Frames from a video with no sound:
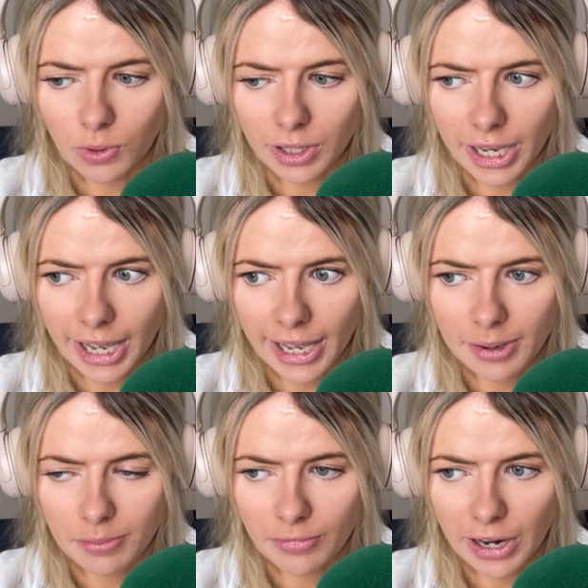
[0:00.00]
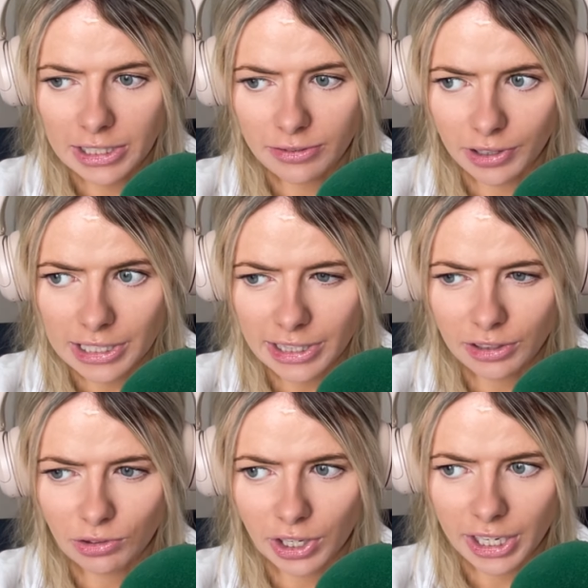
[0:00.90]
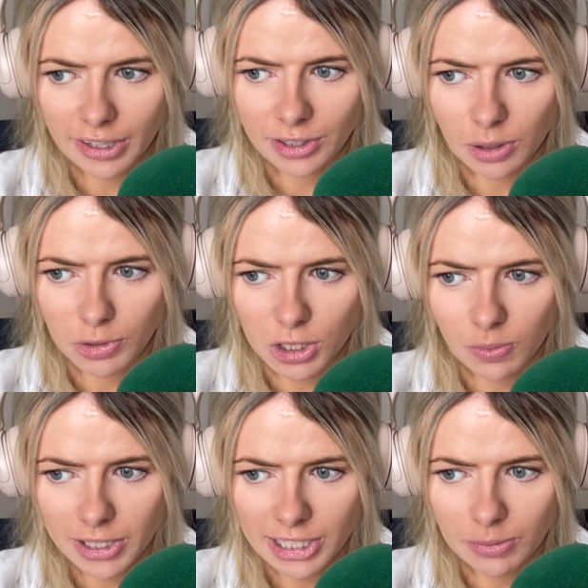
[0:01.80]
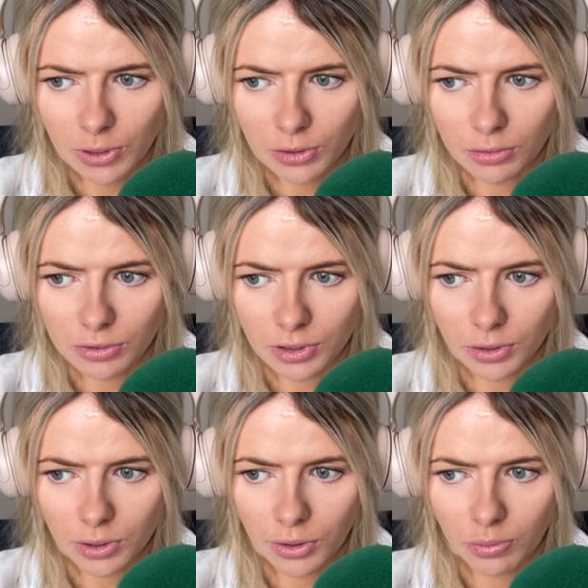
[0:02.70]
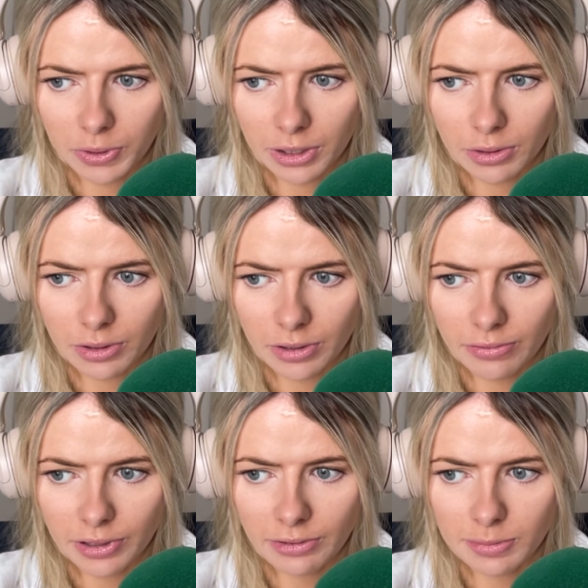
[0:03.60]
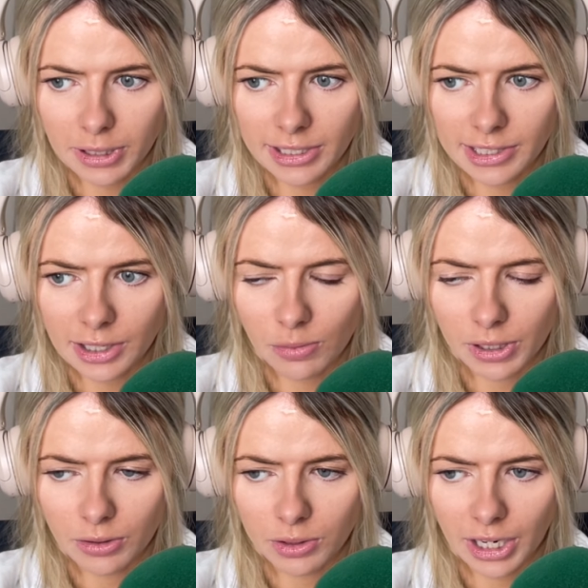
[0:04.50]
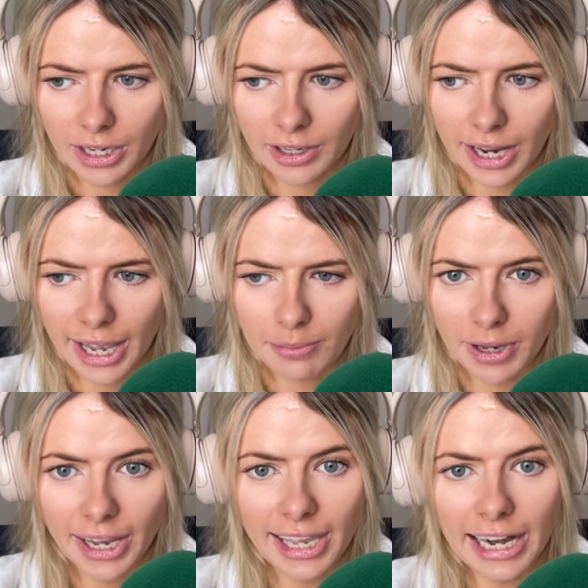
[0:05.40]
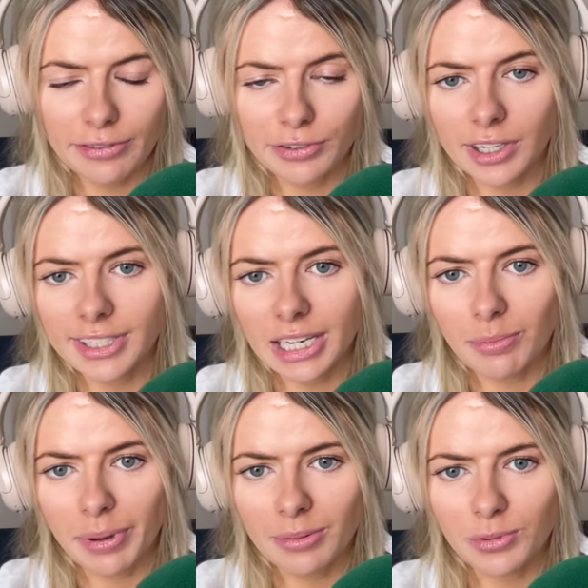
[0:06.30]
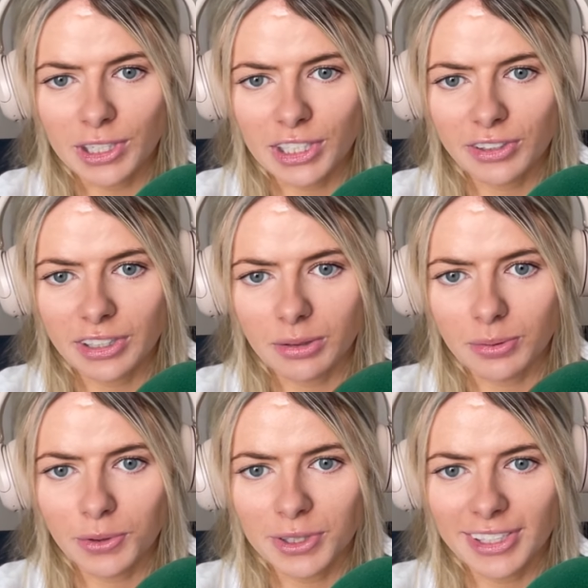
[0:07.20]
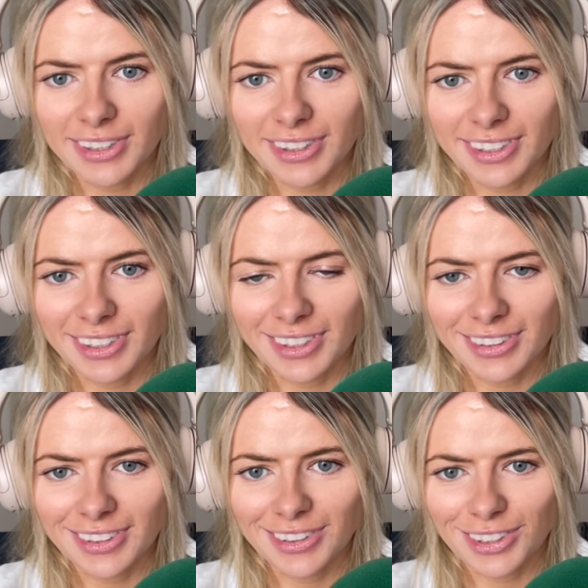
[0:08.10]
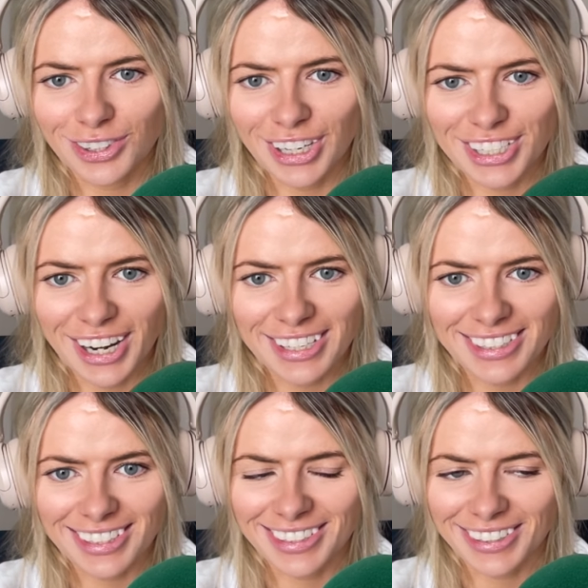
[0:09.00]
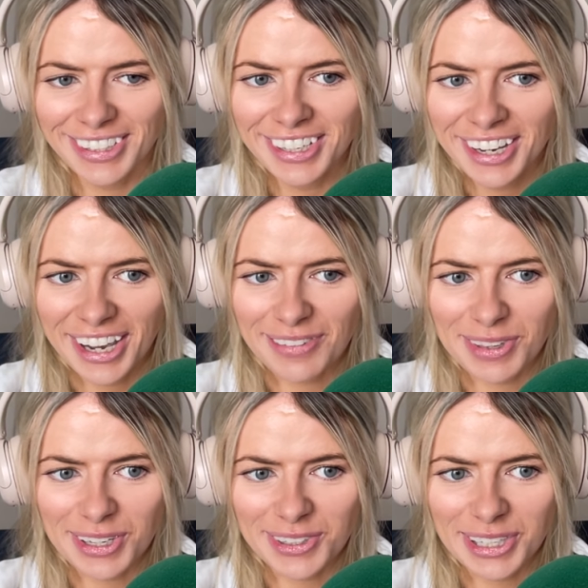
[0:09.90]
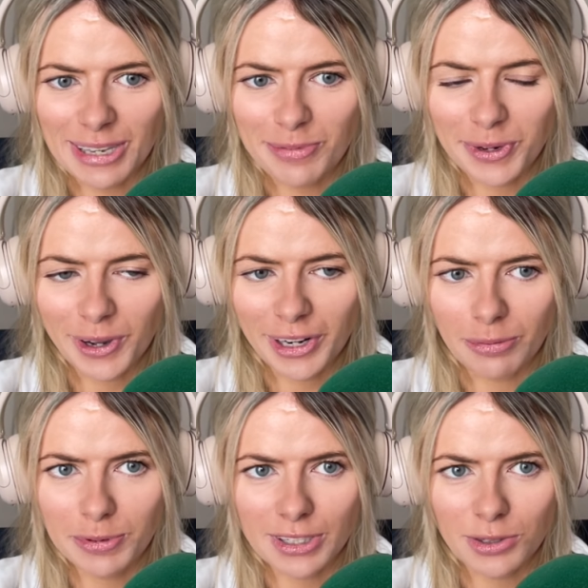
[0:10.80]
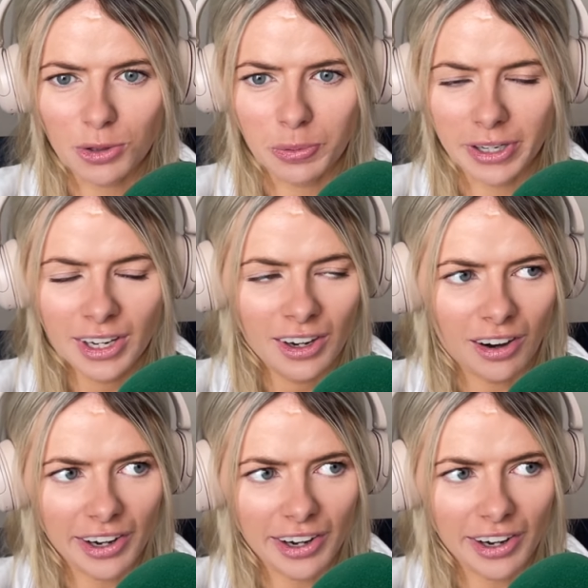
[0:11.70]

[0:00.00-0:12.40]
one. Factor Files in the Ryanair as well, but you can imagine he might go for the Gold Cup now if Spillane's Tower might go there. Yeah, Il est Francais and Banbridge, they're both in the 3 chases, so they're keeping all options open.